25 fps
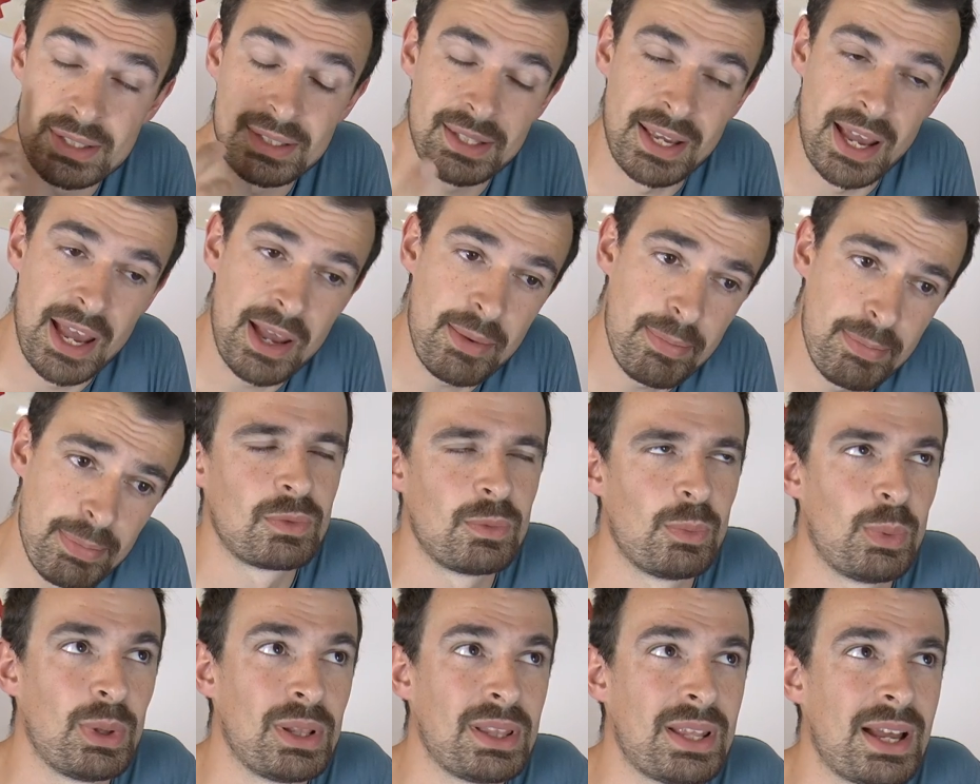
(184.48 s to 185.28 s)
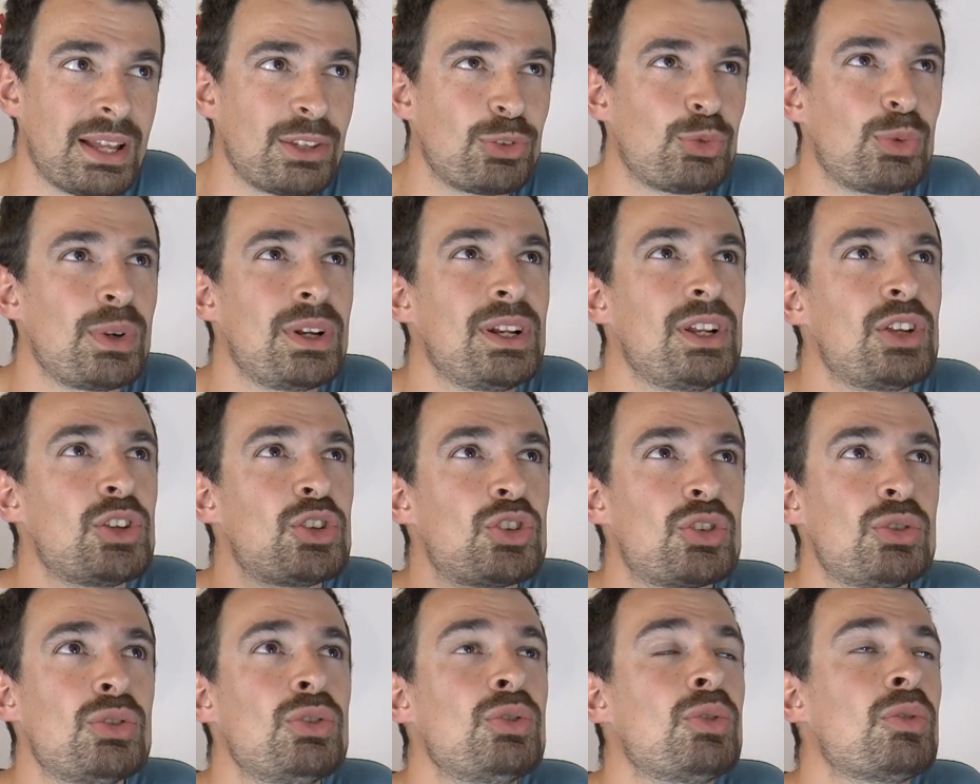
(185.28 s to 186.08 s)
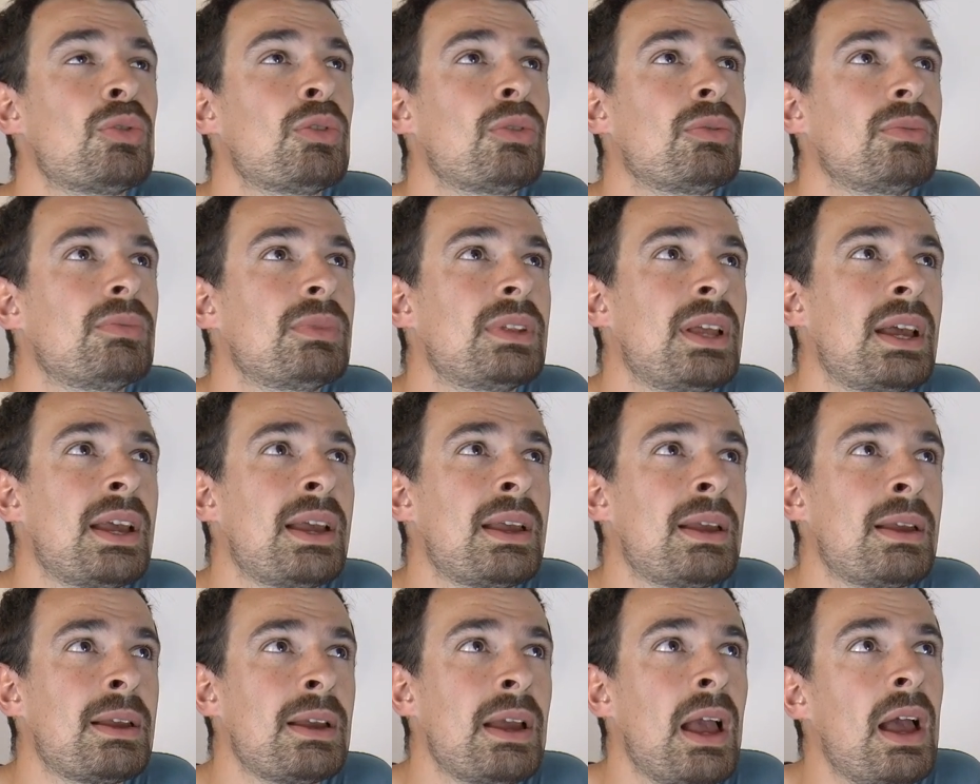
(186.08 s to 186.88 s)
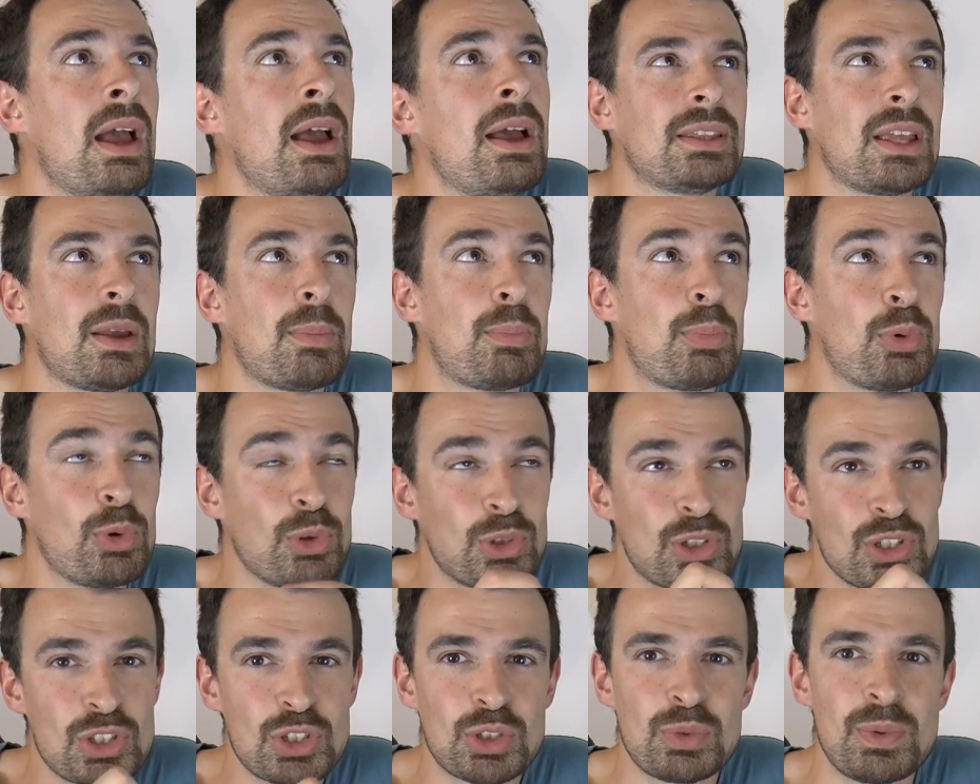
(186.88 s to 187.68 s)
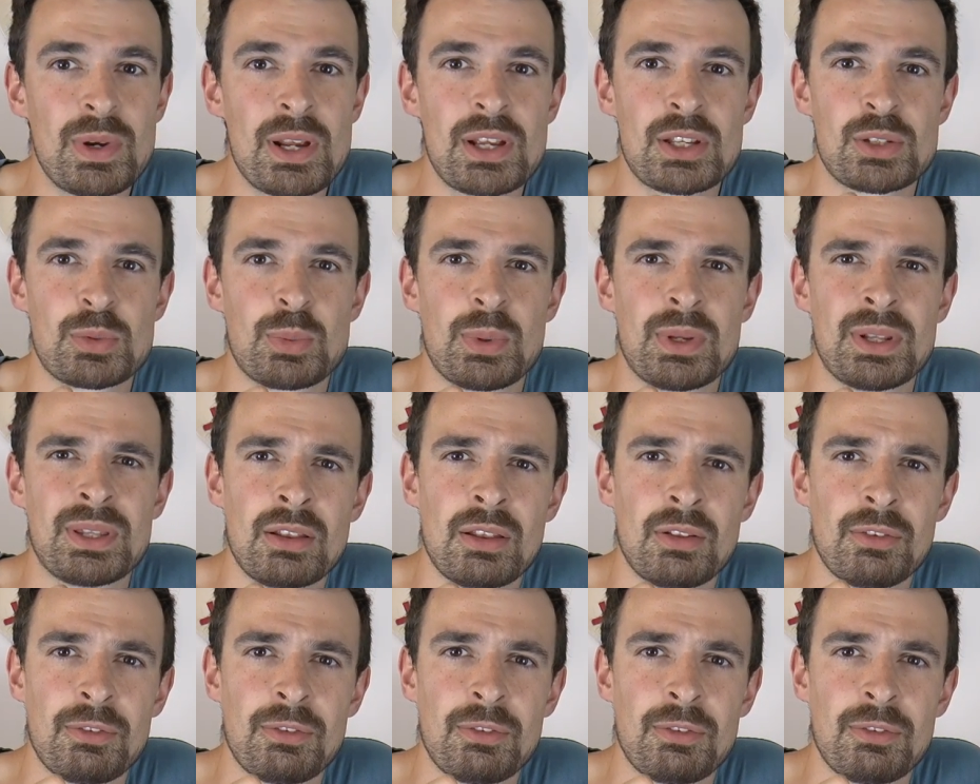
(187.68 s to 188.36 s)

escape. Well, not really chew, they pull the strings with